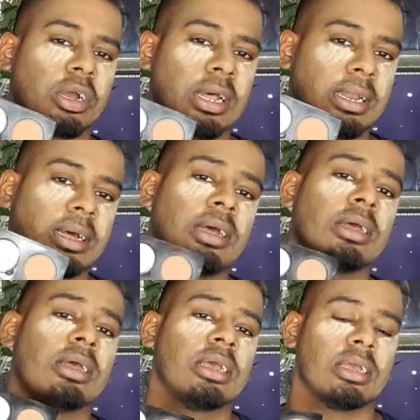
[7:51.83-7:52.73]
contour
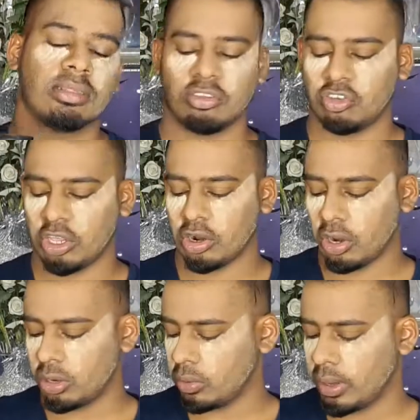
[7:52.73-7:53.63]
color in the
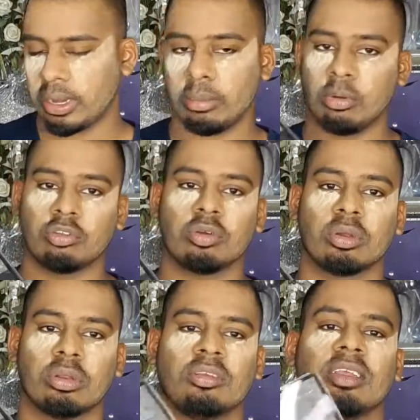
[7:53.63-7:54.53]
shade Hollow, and
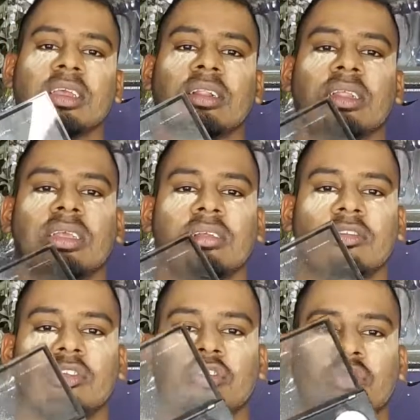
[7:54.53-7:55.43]
I'm also going to take
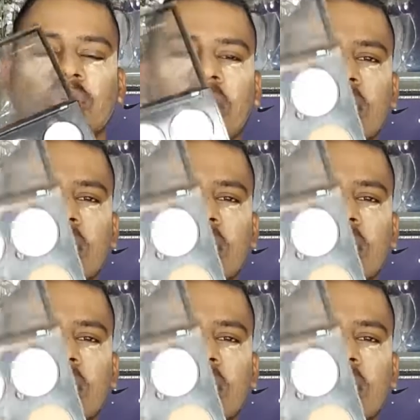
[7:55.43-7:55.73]
these